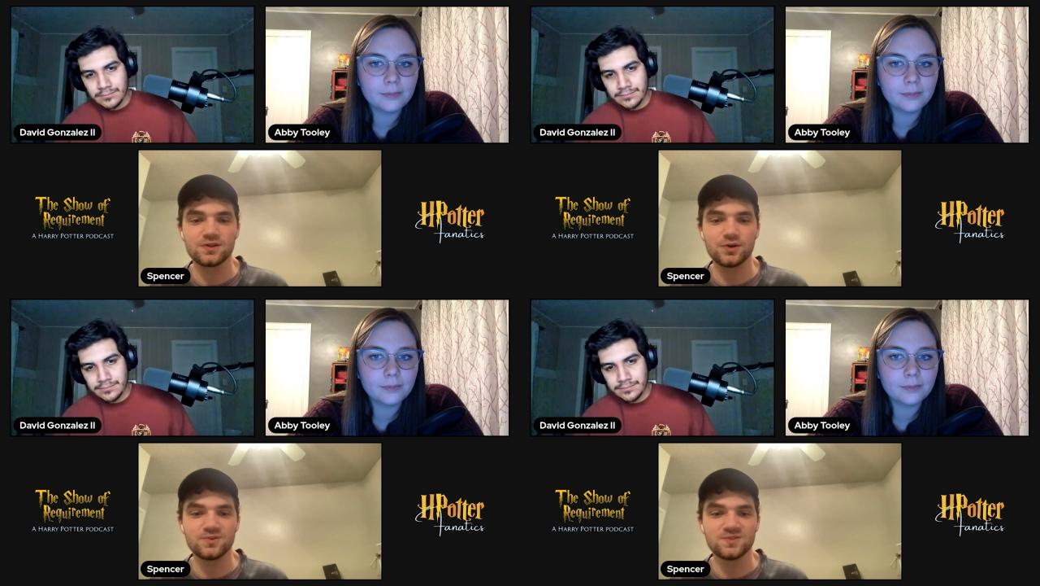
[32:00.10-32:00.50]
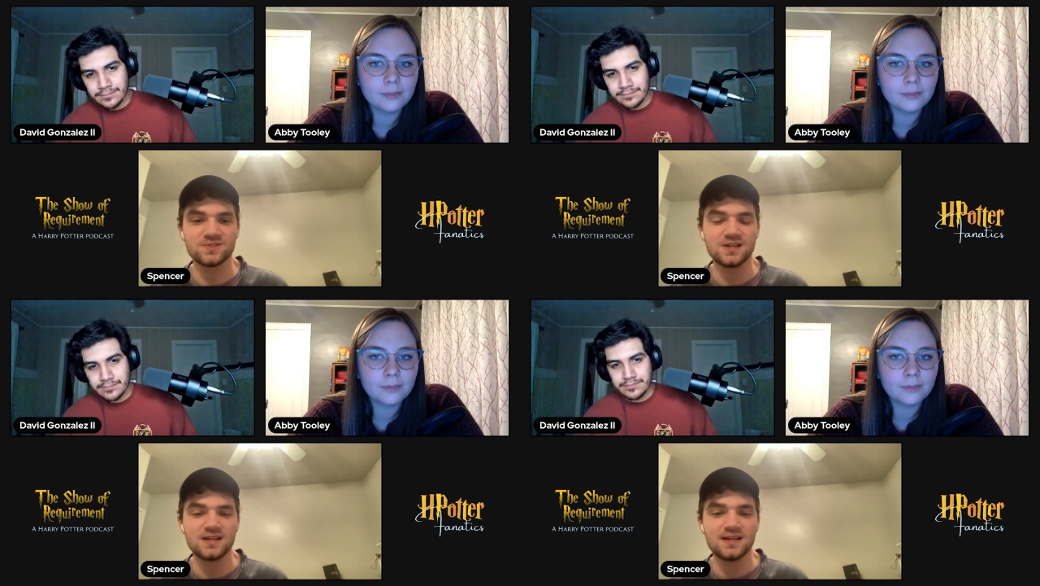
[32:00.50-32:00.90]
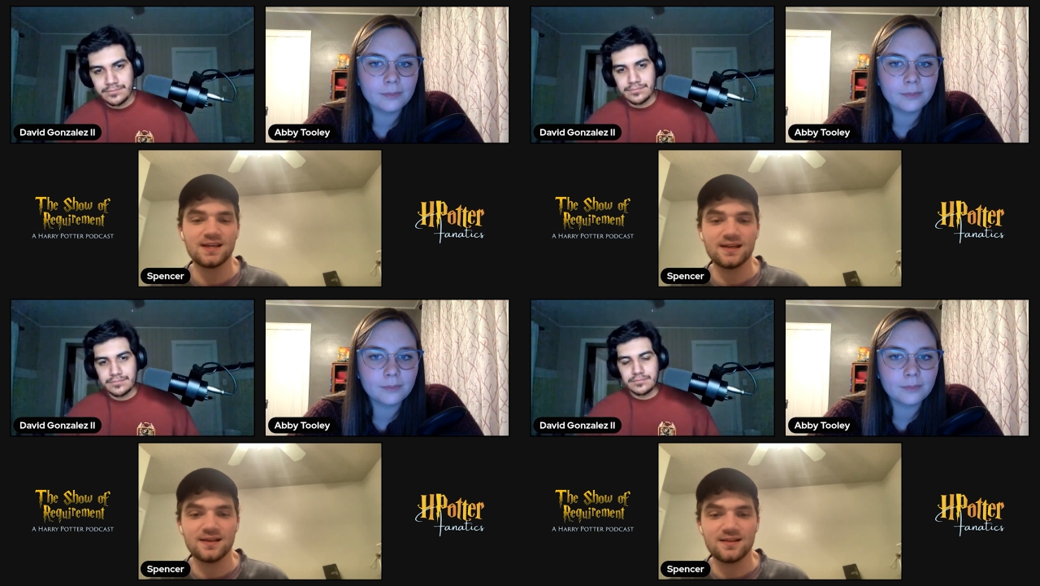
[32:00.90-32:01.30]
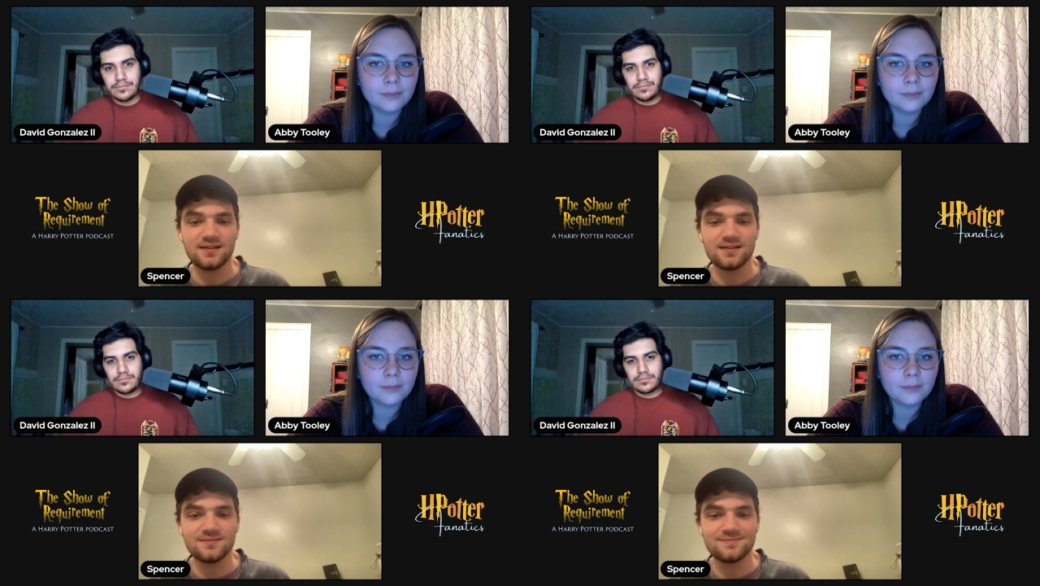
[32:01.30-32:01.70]
Speaker 1: ghosts.
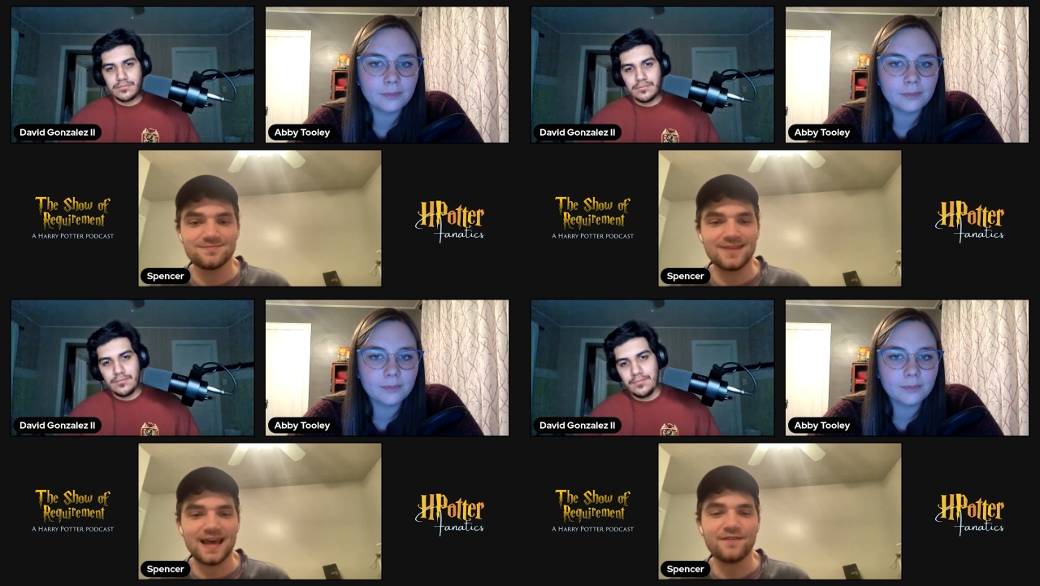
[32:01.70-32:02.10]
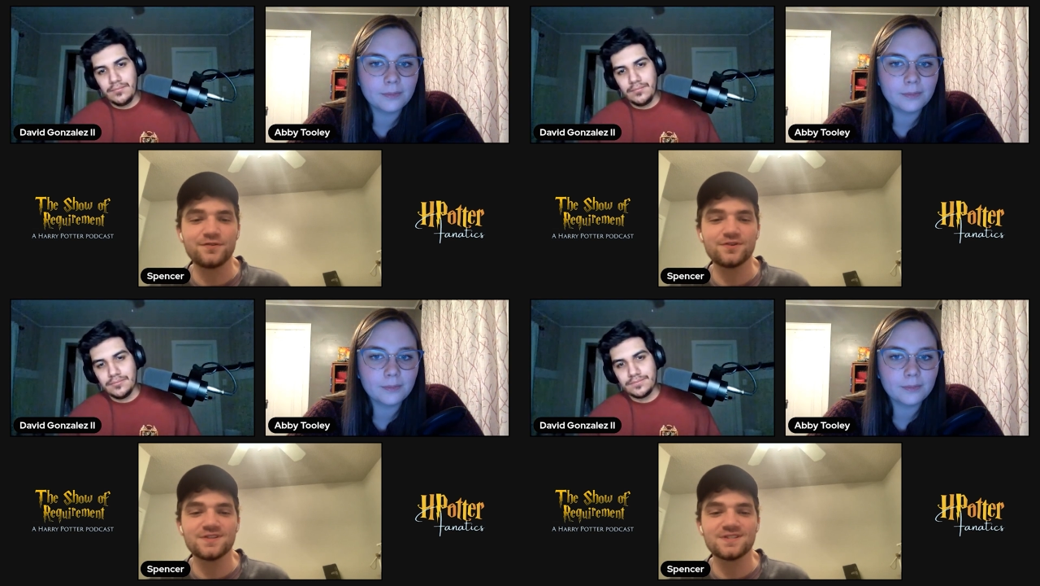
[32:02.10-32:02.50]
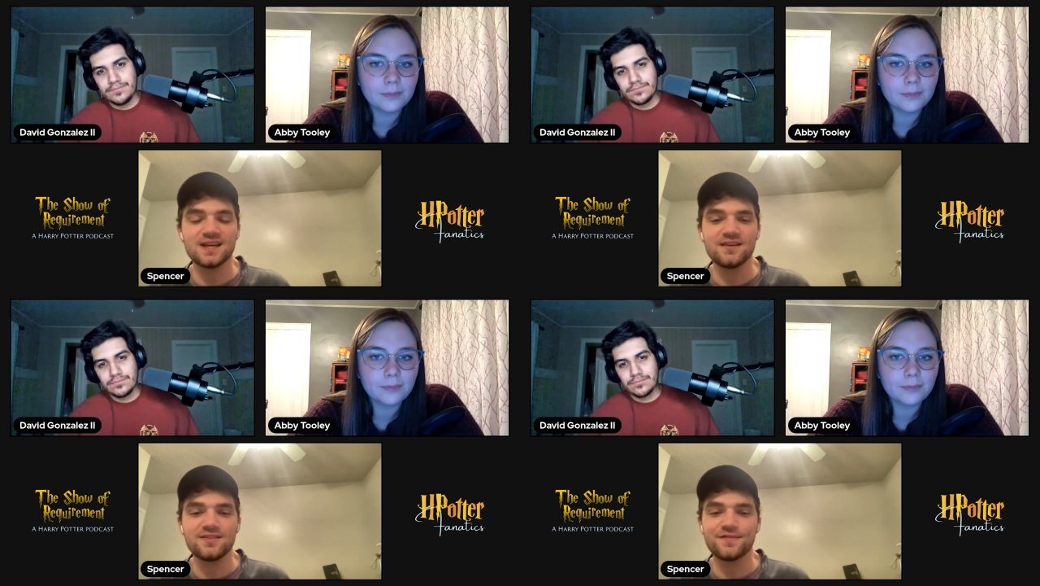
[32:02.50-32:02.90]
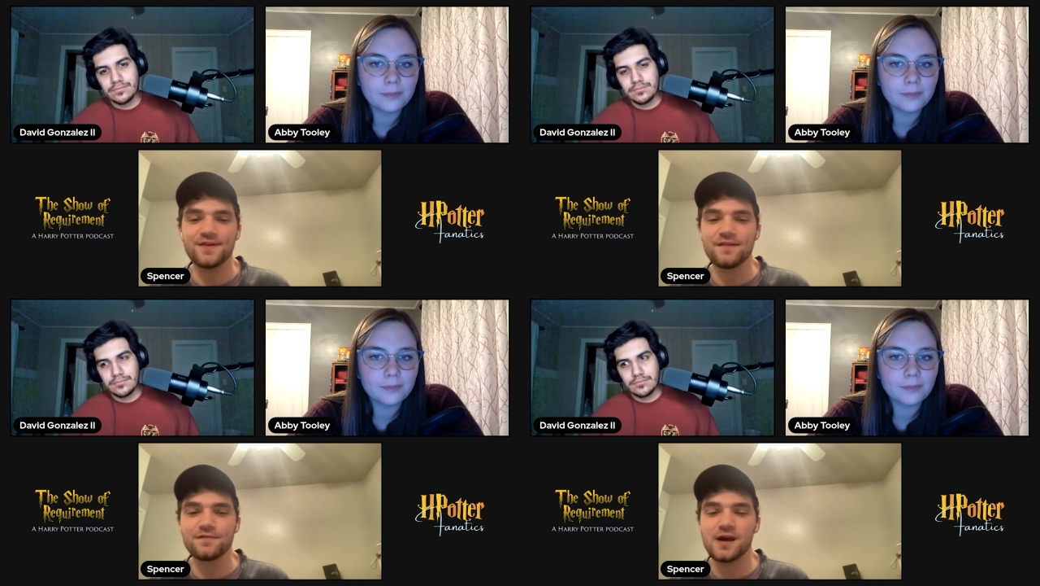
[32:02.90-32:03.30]
After his death, the
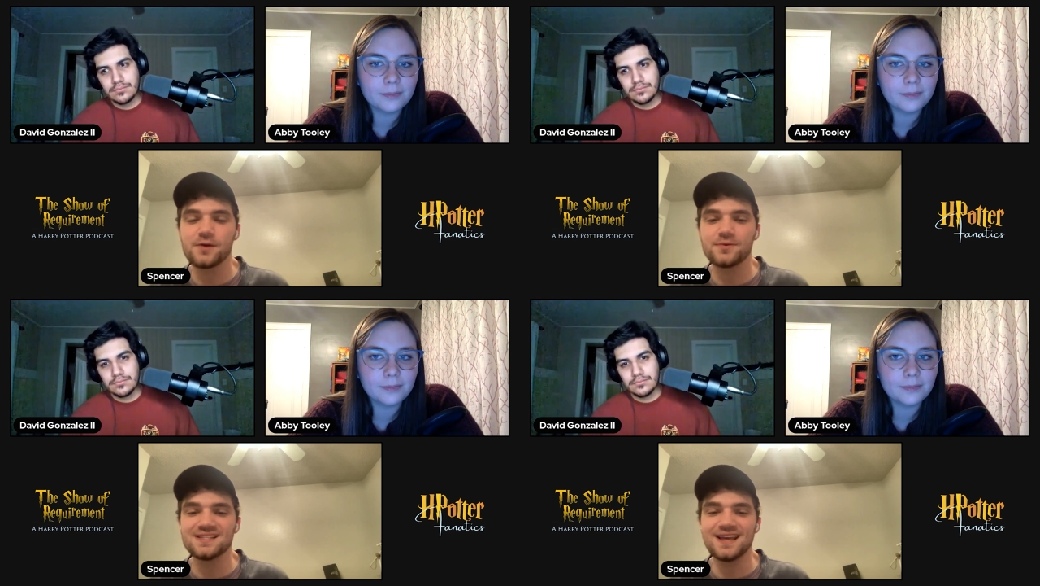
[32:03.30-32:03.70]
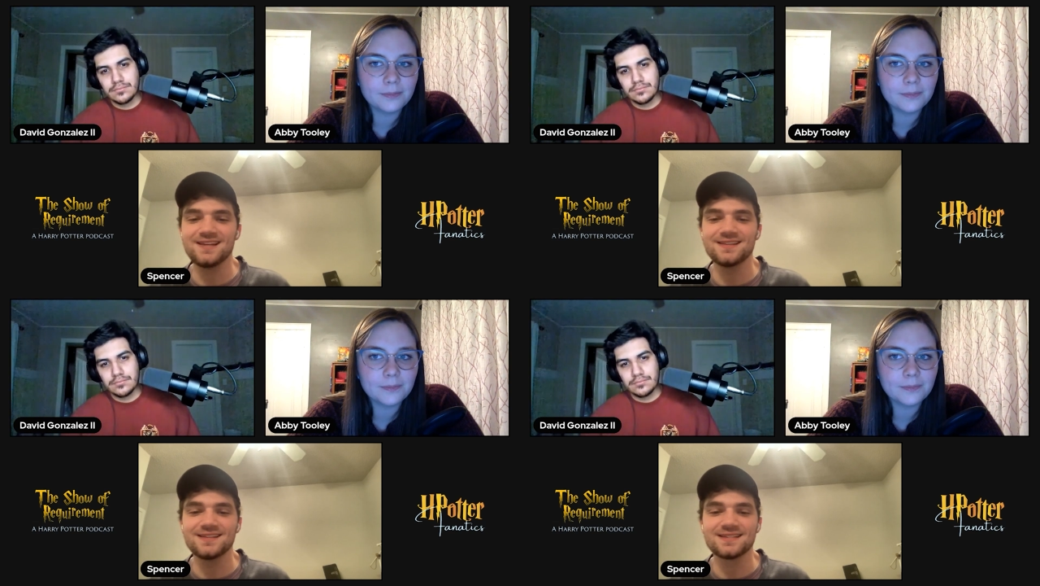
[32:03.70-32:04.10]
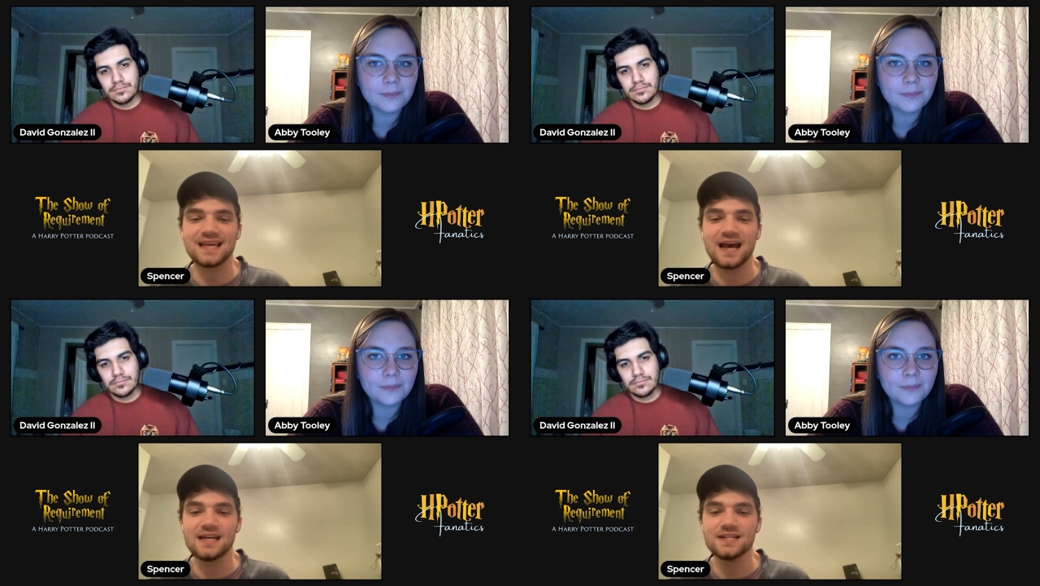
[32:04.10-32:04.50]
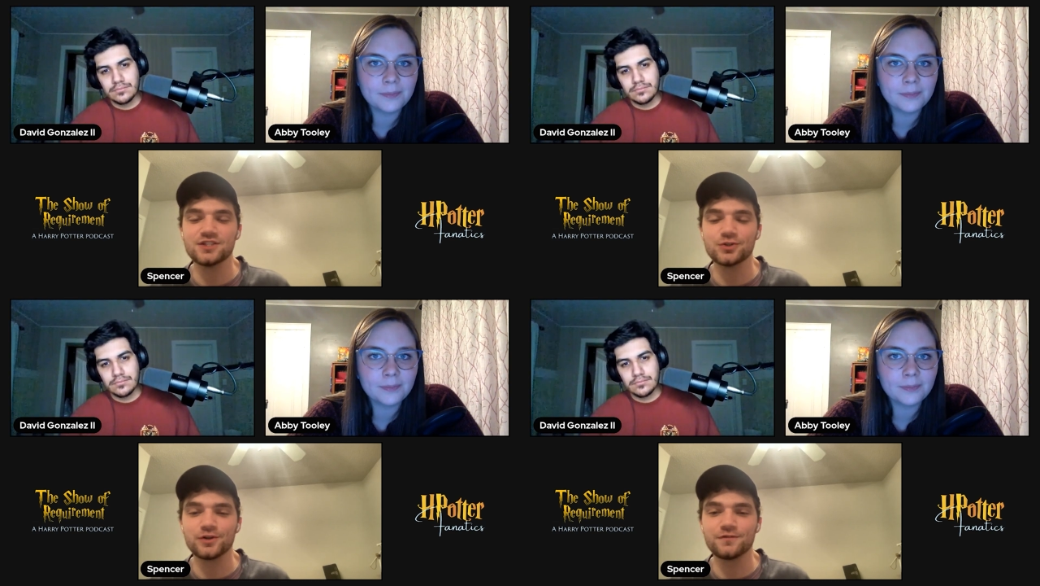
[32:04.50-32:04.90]
fat friar retained his kind
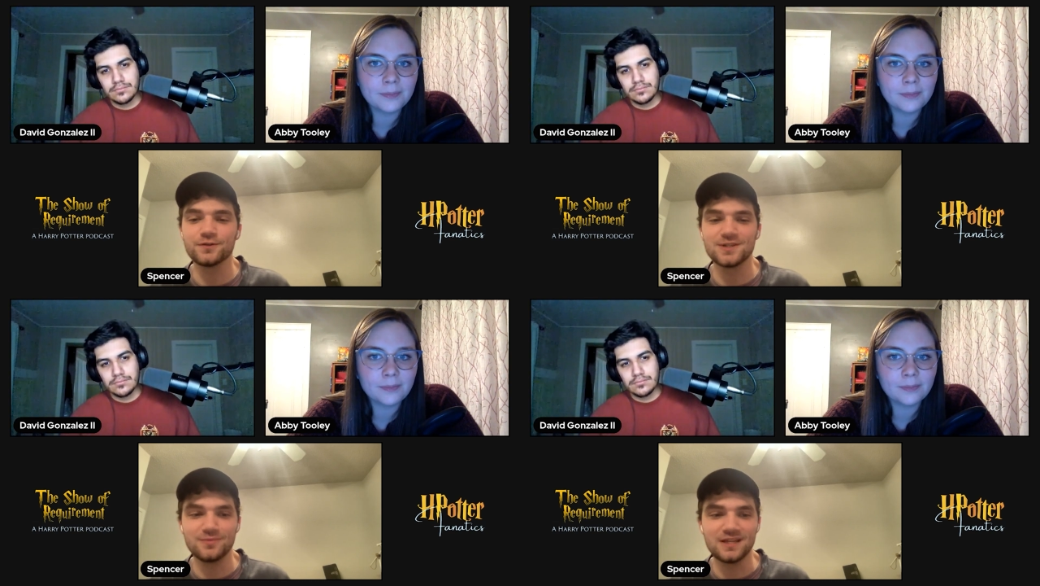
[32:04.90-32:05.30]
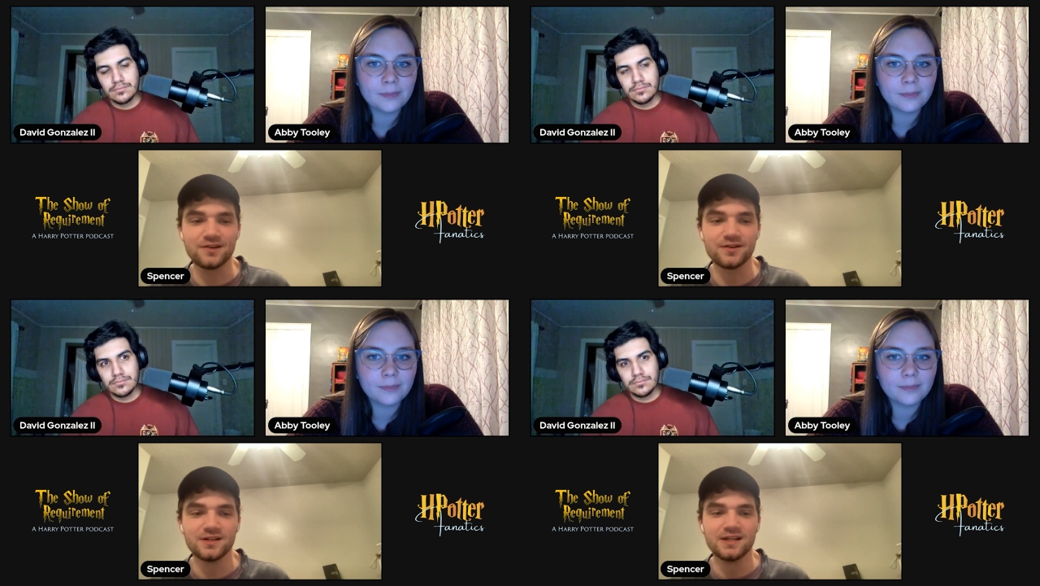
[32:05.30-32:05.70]
and joyful demeanor.